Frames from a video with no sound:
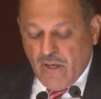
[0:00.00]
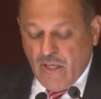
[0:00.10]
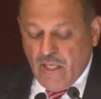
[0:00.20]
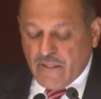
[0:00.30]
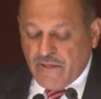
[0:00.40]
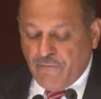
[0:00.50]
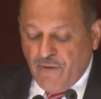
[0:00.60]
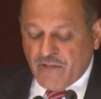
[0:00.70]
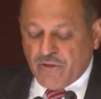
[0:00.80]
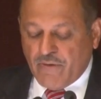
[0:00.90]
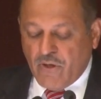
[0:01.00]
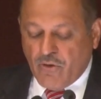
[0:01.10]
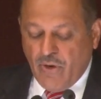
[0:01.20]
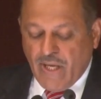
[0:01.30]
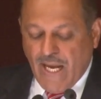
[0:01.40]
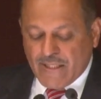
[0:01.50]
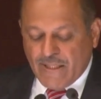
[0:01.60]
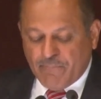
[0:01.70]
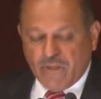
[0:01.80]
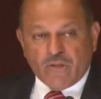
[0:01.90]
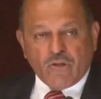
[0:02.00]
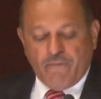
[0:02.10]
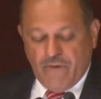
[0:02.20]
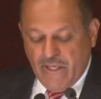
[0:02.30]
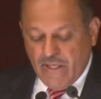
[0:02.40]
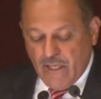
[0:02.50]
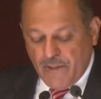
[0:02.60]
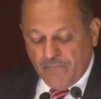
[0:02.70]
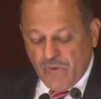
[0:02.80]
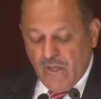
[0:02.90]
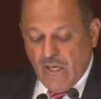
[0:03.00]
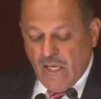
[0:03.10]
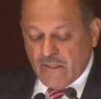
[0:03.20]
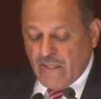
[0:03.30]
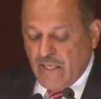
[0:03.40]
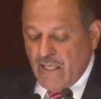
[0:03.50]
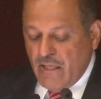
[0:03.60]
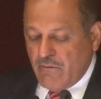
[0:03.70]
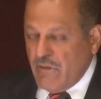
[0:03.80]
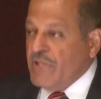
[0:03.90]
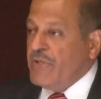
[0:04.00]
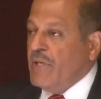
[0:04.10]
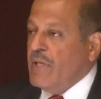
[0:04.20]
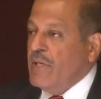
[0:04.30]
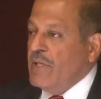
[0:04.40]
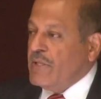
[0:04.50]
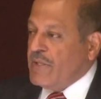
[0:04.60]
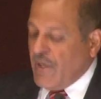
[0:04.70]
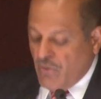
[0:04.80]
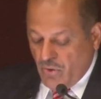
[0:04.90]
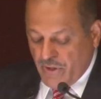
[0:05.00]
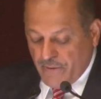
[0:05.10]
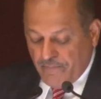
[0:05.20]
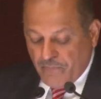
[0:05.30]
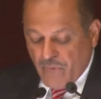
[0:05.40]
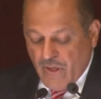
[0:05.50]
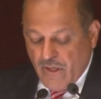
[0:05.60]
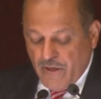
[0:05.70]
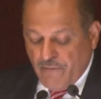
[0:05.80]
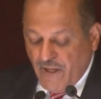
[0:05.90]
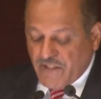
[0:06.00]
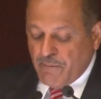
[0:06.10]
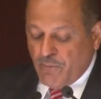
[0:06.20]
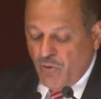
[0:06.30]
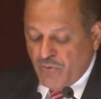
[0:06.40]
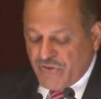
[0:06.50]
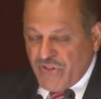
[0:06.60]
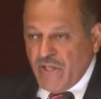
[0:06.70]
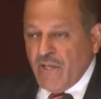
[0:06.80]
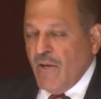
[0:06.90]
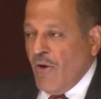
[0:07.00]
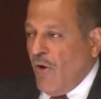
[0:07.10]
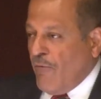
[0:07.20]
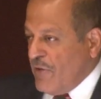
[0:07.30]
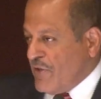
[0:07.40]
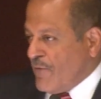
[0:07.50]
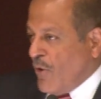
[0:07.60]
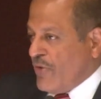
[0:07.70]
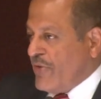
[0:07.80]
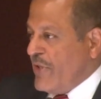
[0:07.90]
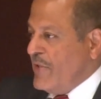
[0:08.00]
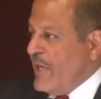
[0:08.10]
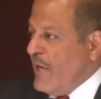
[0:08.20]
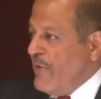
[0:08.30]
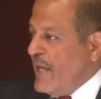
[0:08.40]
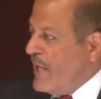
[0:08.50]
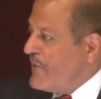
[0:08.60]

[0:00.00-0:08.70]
is a reflection of the growing acceptance of India as a key regional stakeholder. Defense diplomacy, of which, of course, General V.K.